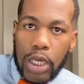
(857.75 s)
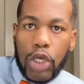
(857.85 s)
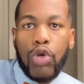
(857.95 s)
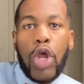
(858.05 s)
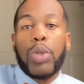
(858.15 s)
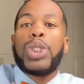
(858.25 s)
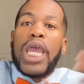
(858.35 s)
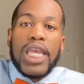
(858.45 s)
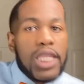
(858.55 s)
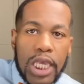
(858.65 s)
You know,
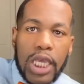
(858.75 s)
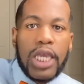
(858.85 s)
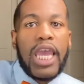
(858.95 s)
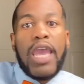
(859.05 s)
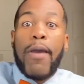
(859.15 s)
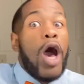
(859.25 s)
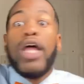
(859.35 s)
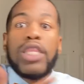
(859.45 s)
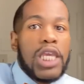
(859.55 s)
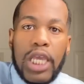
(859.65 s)
chasing and
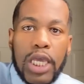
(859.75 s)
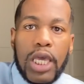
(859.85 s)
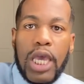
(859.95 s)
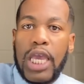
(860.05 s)
hunting